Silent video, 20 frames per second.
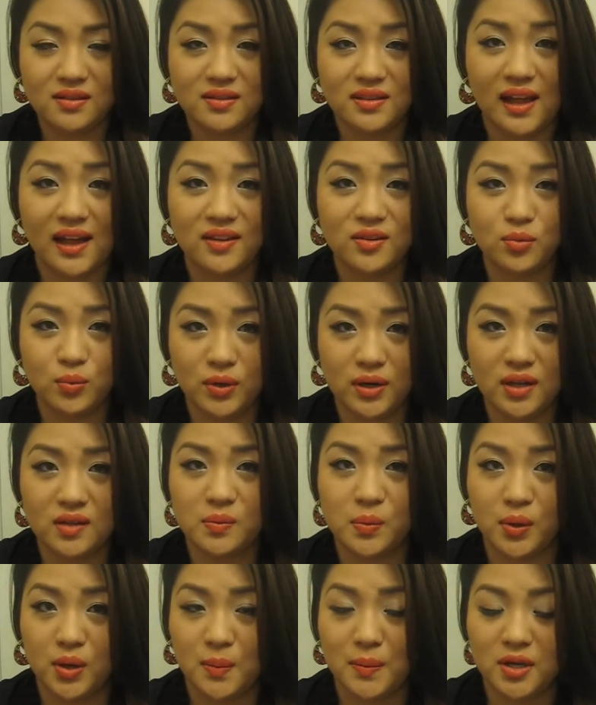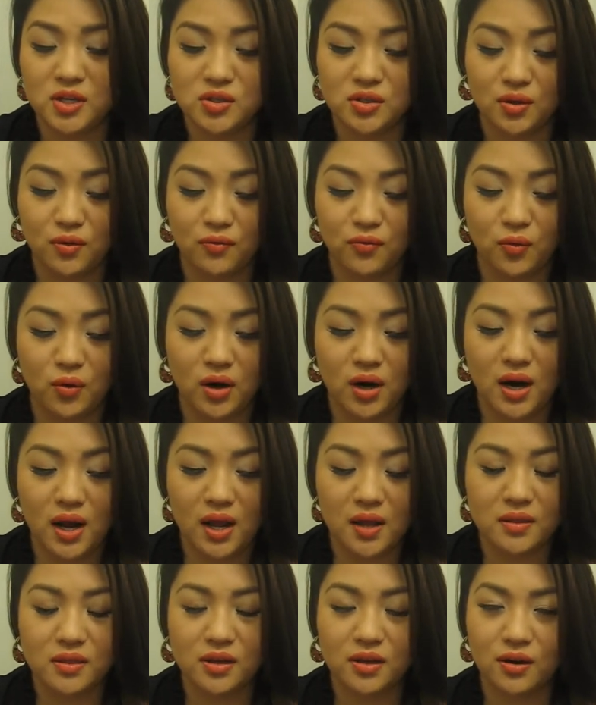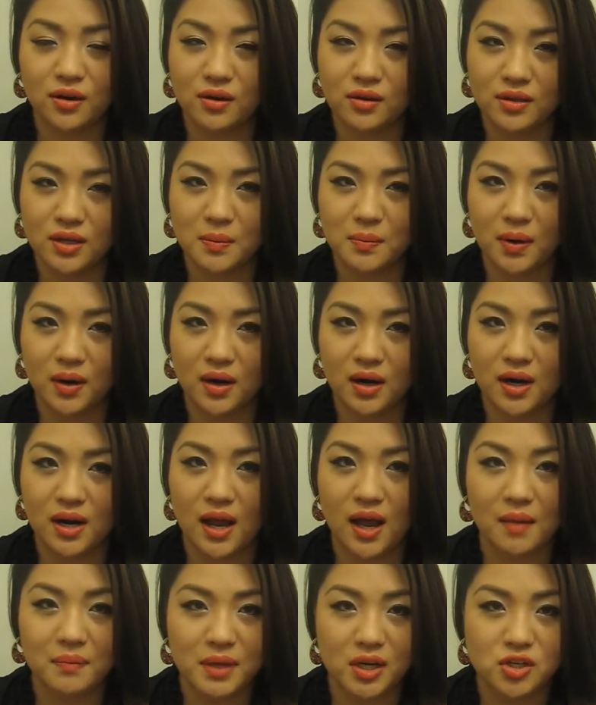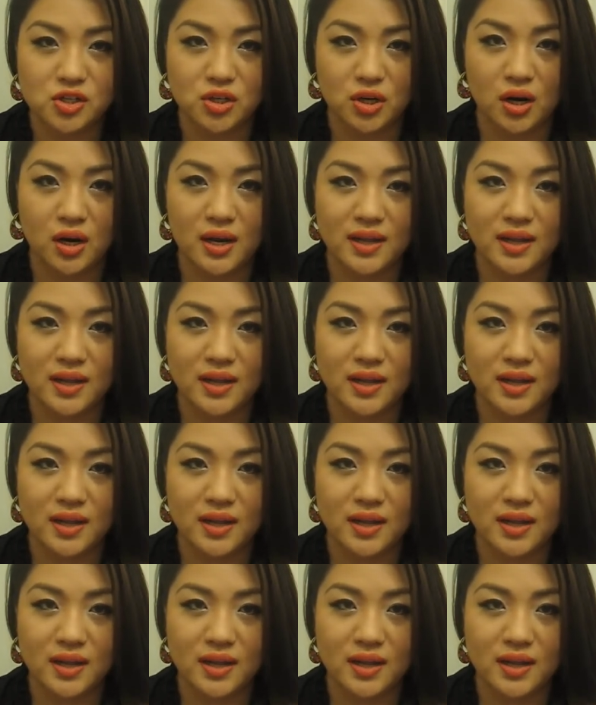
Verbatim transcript: That's what it's pretty much known for. The curling part, I'm not sure.